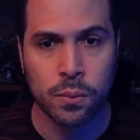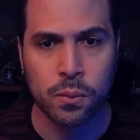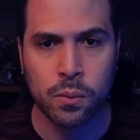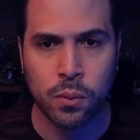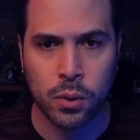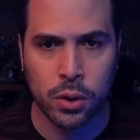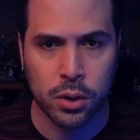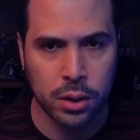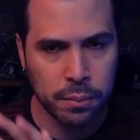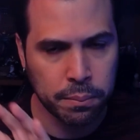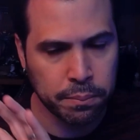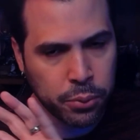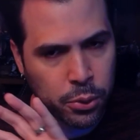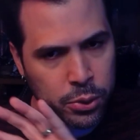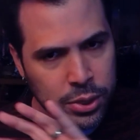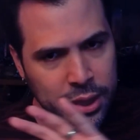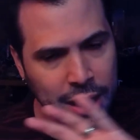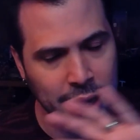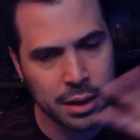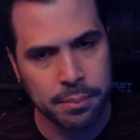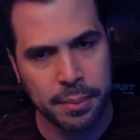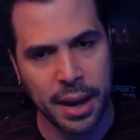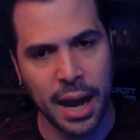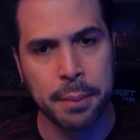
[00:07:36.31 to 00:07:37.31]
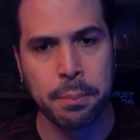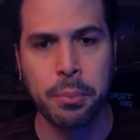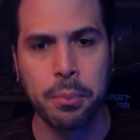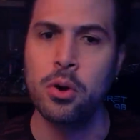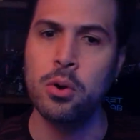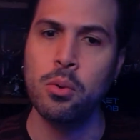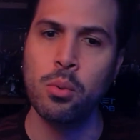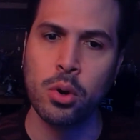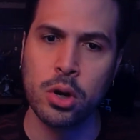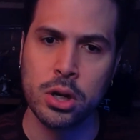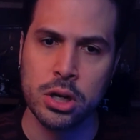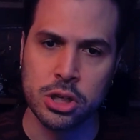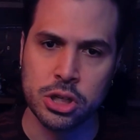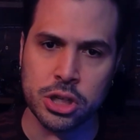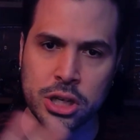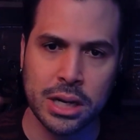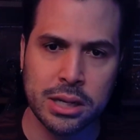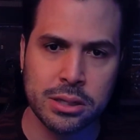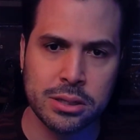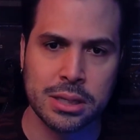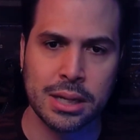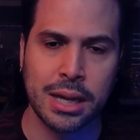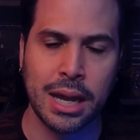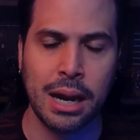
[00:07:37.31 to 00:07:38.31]
we're going to put that on the back burner, we're going to
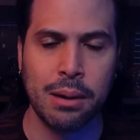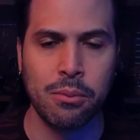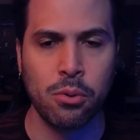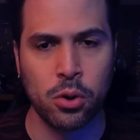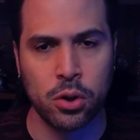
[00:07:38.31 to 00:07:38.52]
change the camera,